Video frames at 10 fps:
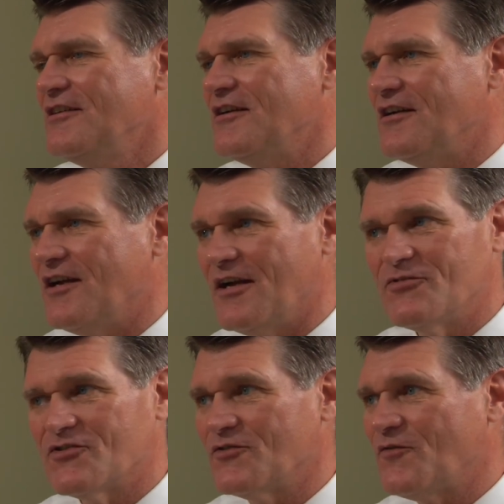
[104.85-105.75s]
I'm
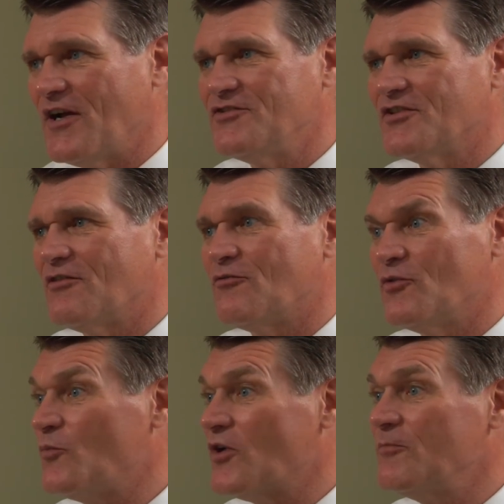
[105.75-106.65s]
a certified general
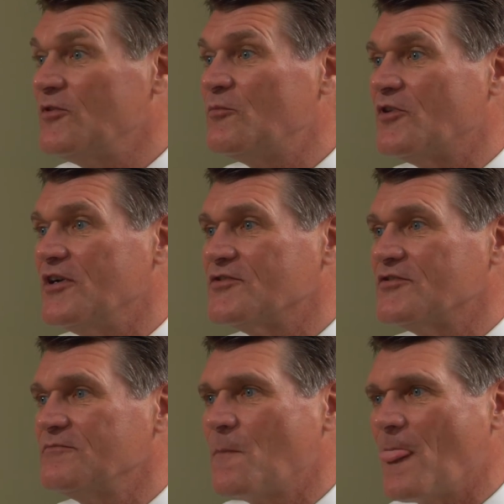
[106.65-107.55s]
real property appraiser.